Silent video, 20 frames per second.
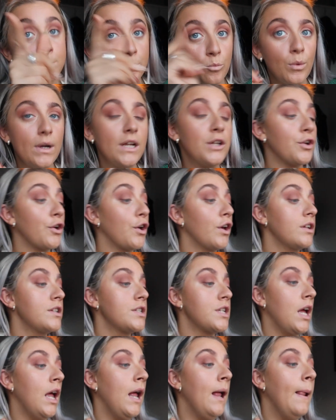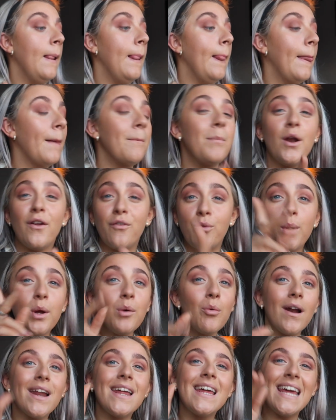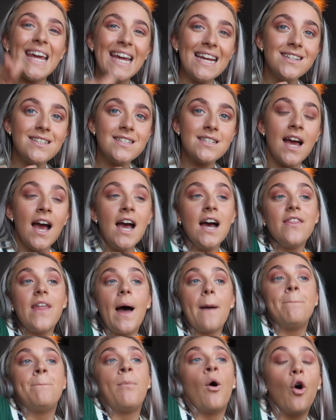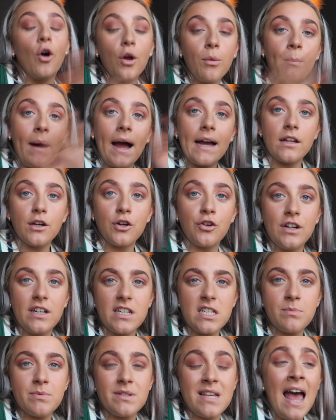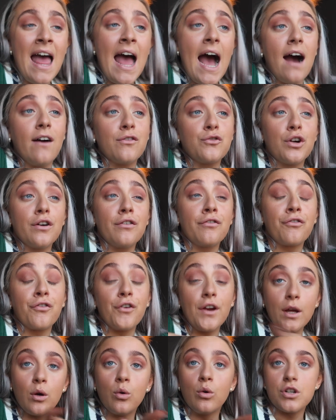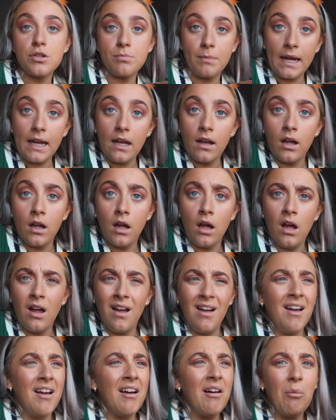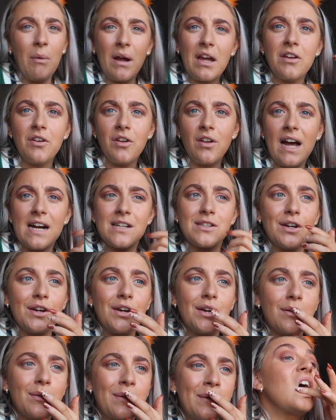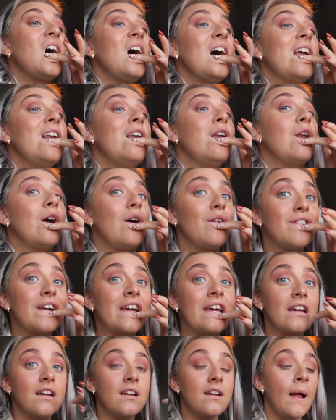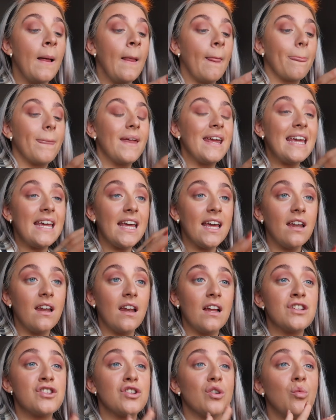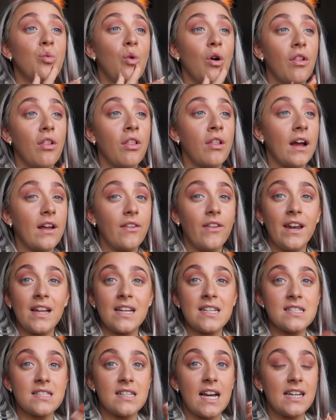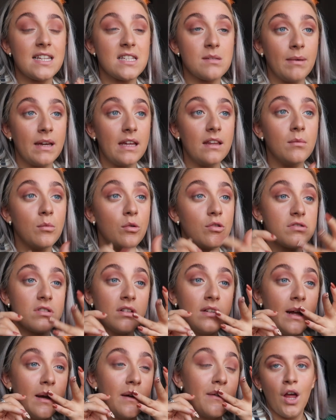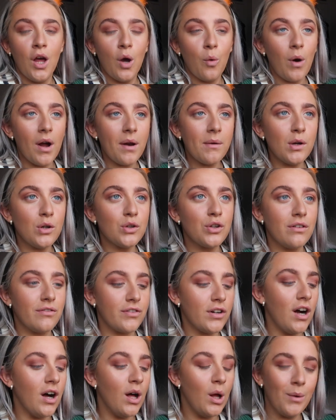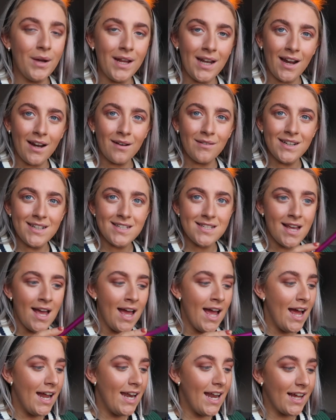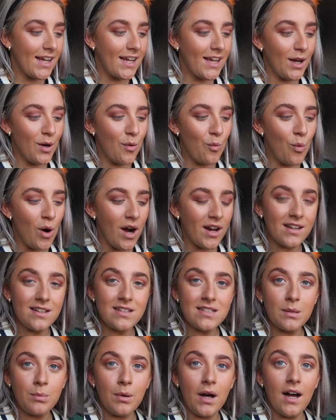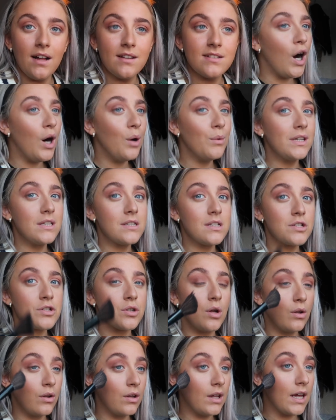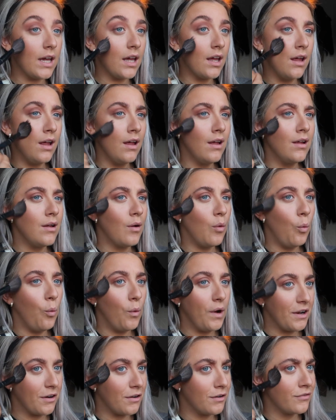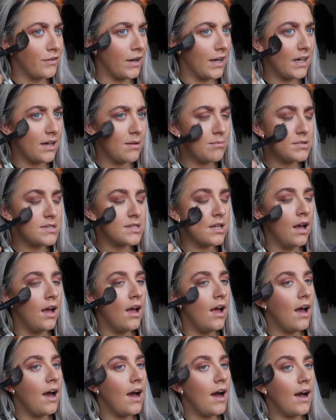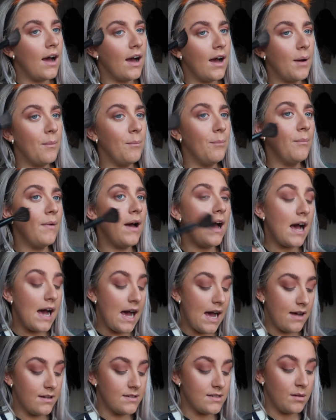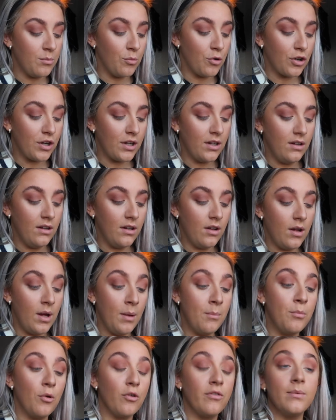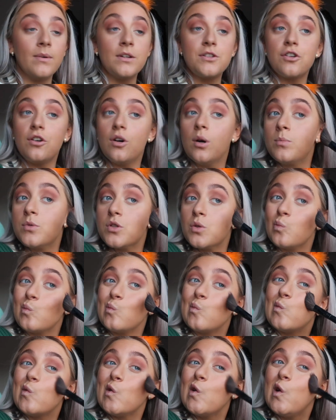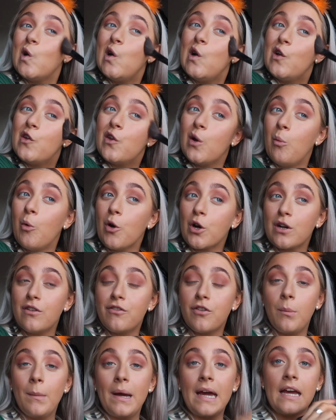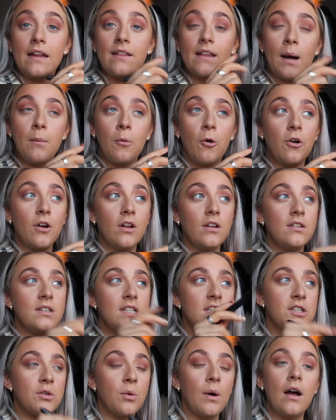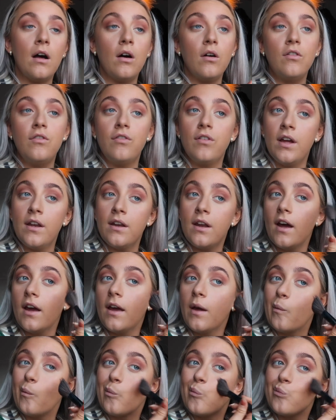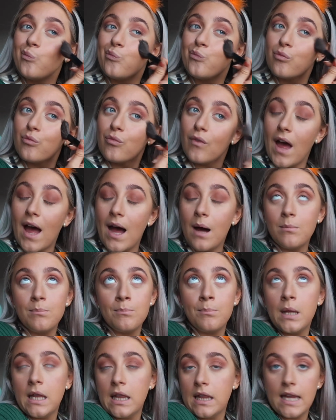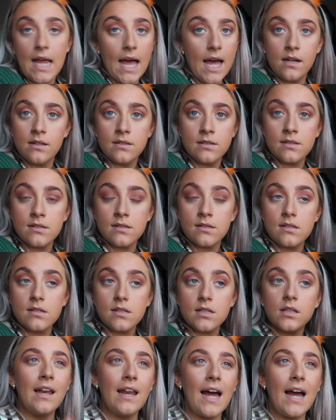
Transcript: We do it. But if we want to eat that pound bag of crisps after a 3-course meal, we can do that too. I love eating. Eating is the one thing that excites me the most in life. What are y'all doing for Halloween anyways? Like, what is the plan? Halloween's a Sunday. Weird vibes. And I'm working in both of my jobs. So I'm working from 8 that morning to 12 at night. I'm blessed.